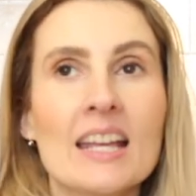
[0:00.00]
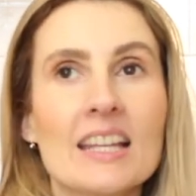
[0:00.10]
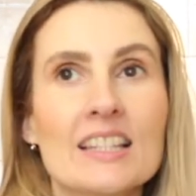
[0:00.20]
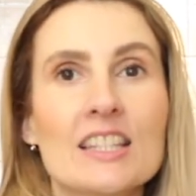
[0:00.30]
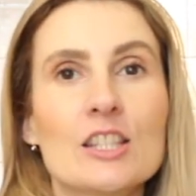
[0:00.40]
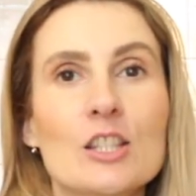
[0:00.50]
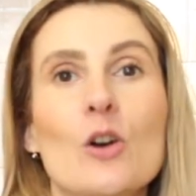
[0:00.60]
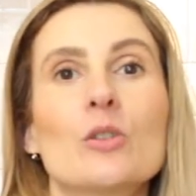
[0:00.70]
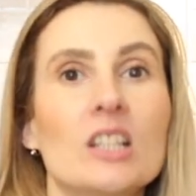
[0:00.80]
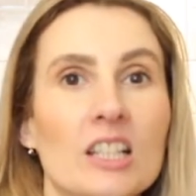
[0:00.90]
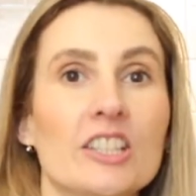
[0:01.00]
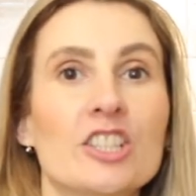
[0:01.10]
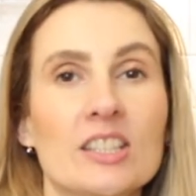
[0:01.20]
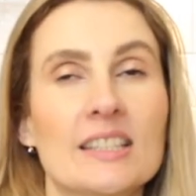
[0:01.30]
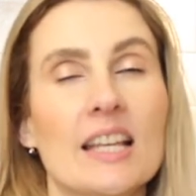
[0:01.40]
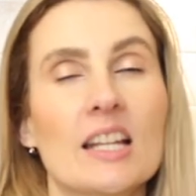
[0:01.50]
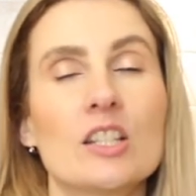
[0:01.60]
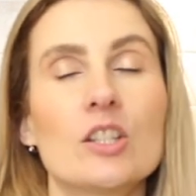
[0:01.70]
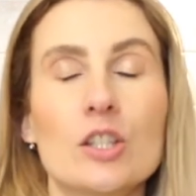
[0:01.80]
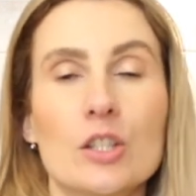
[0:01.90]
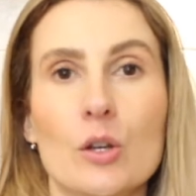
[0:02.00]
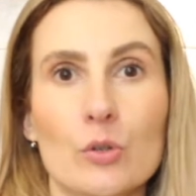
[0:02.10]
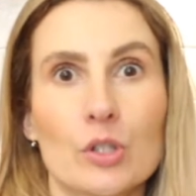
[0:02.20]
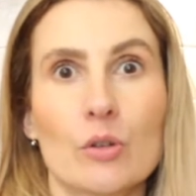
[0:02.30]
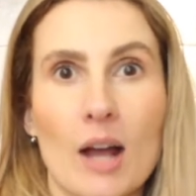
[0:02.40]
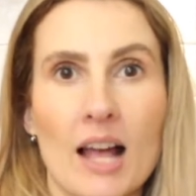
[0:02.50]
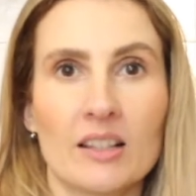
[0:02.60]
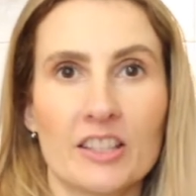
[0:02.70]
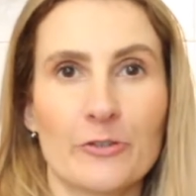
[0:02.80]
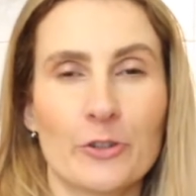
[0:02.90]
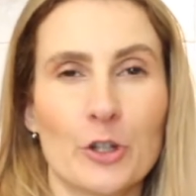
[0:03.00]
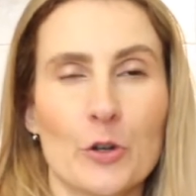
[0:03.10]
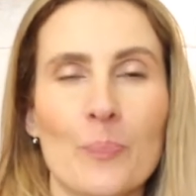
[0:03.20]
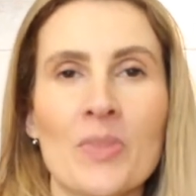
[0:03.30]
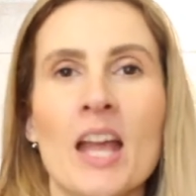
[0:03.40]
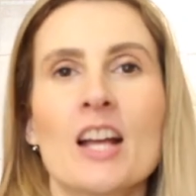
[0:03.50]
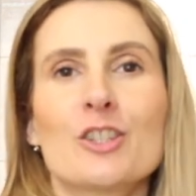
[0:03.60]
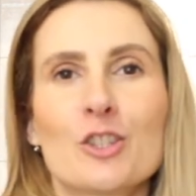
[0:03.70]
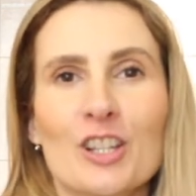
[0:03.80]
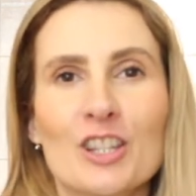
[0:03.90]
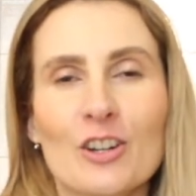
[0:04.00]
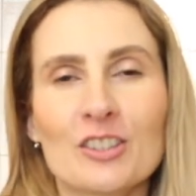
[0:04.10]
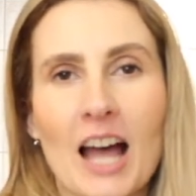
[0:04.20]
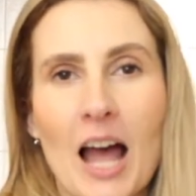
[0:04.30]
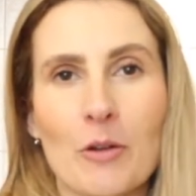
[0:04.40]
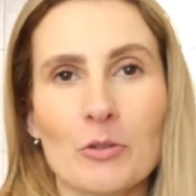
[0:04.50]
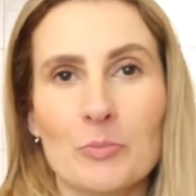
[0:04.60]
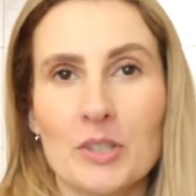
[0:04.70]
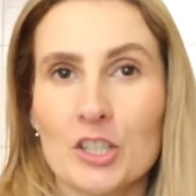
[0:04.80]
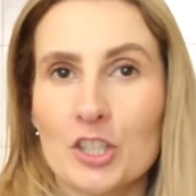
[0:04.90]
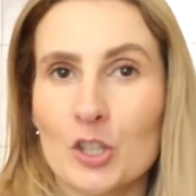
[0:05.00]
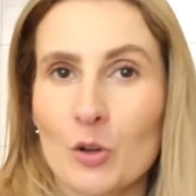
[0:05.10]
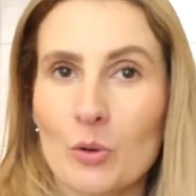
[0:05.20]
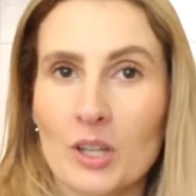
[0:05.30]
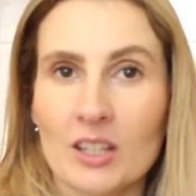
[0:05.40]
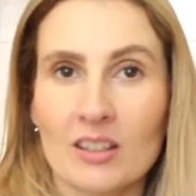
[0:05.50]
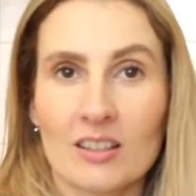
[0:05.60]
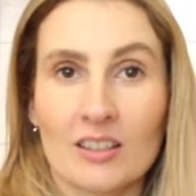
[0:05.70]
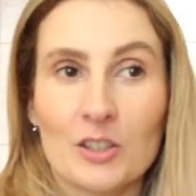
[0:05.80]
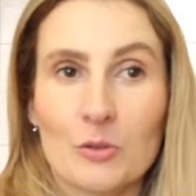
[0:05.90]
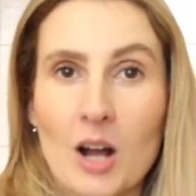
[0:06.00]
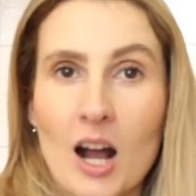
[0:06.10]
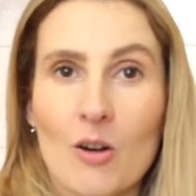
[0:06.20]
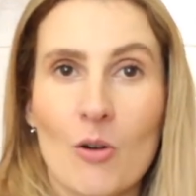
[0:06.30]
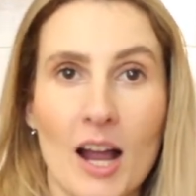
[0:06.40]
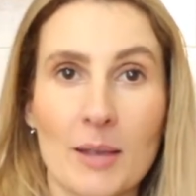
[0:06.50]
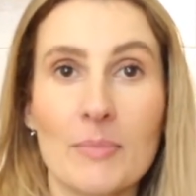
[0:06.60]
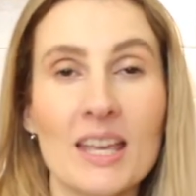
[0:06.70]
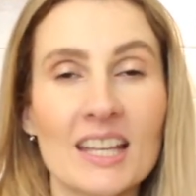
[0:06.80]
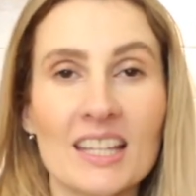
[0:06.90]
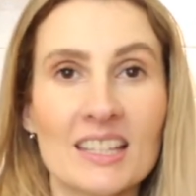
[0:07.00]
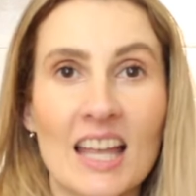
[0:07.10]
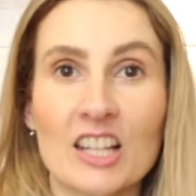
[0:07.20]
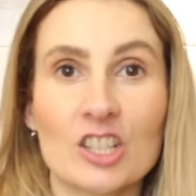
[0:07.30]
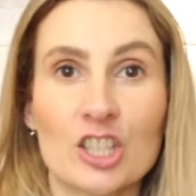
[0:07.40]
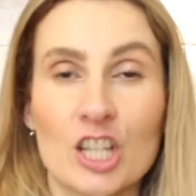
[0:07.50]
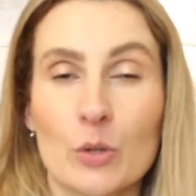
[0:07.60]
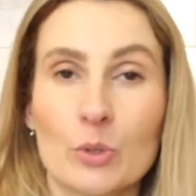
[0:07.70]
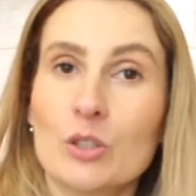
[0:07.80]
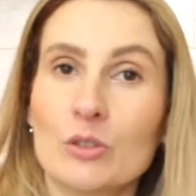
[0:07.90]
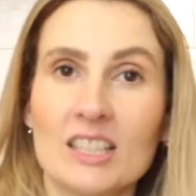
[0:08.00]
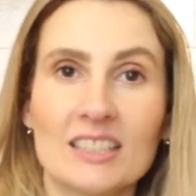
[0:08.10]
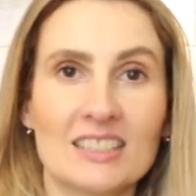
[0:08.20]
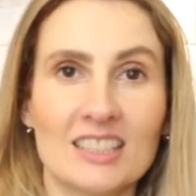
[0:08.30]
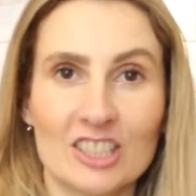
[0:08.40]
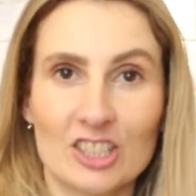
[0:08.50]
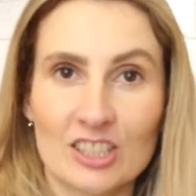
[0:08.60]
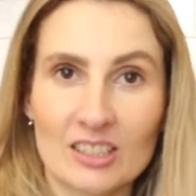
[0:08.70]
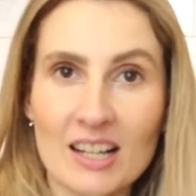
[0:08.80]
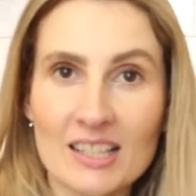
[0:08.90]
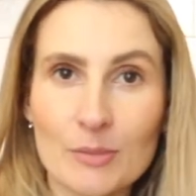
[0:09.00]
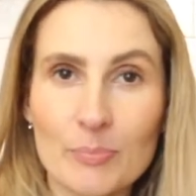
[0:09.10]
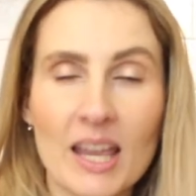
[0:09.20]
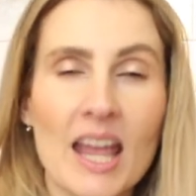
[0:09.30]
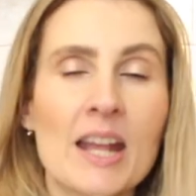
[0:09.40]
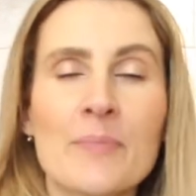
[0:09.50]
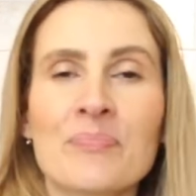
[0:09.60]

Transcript: It's so delicious and so so healthy for you. So I thought I would be showing uh, you how I make it and share with you this delicious recipe.